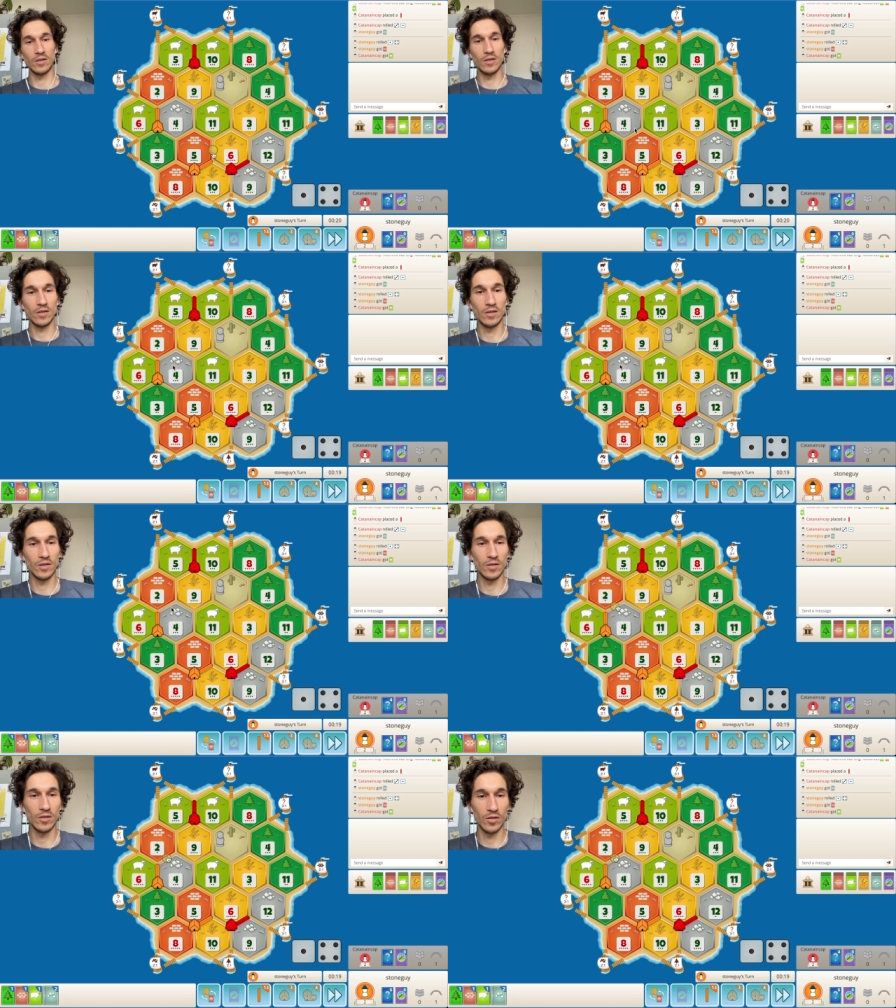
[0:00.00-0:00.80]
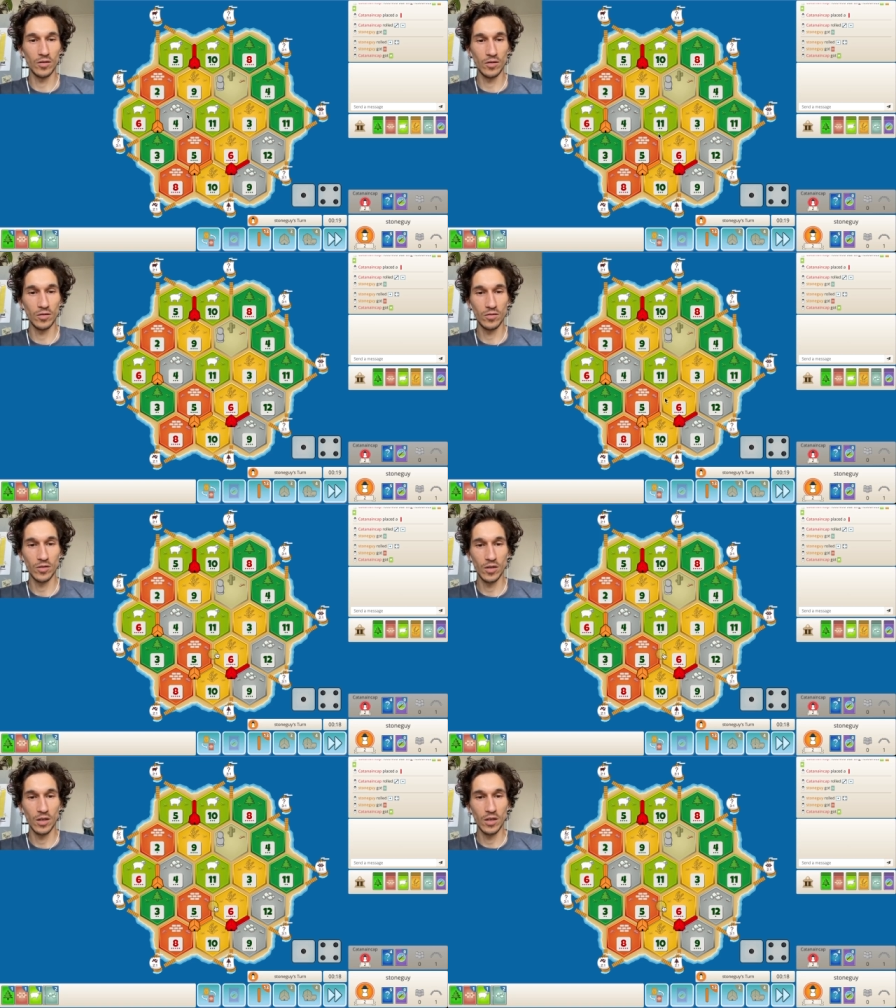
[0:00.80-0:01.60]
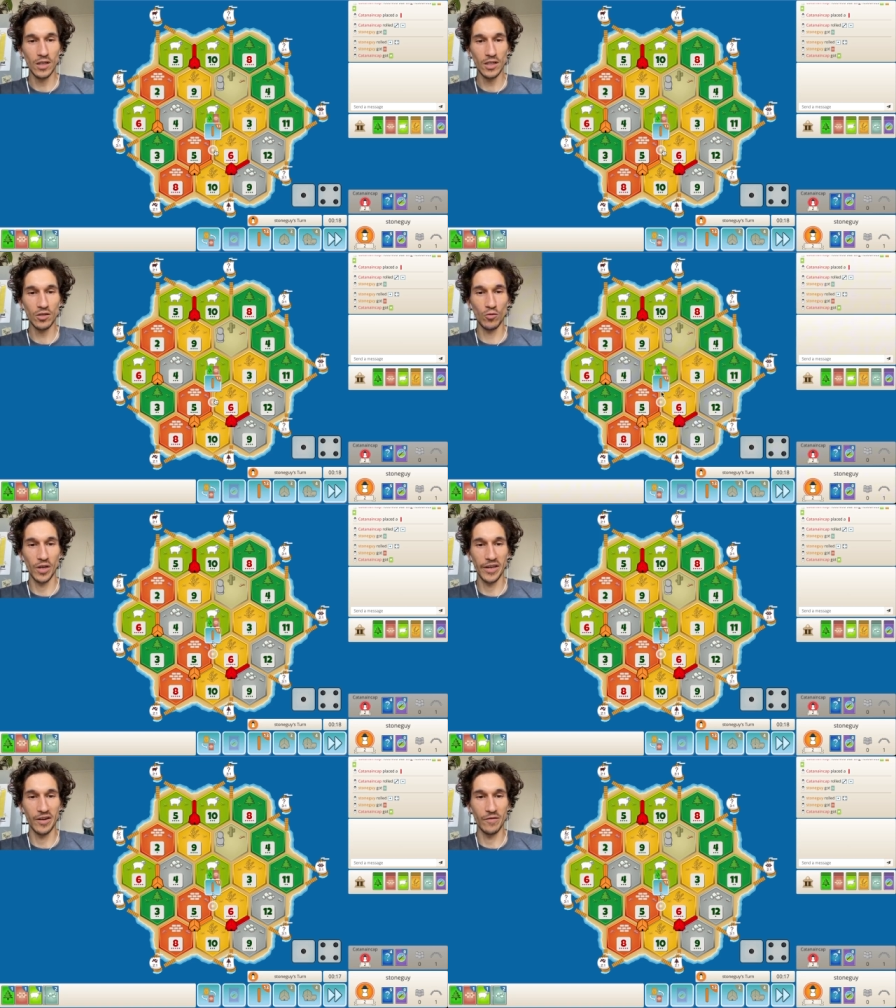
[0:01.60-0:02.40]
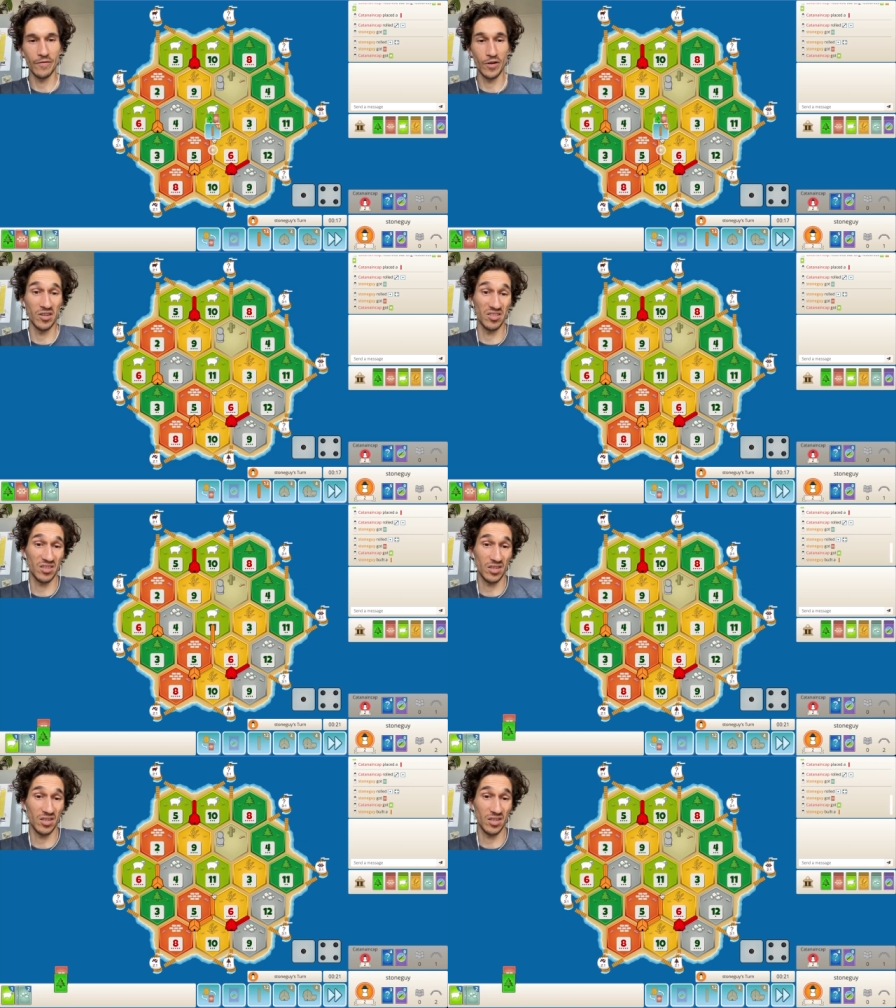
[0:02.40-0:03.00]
Uh, let's go here first.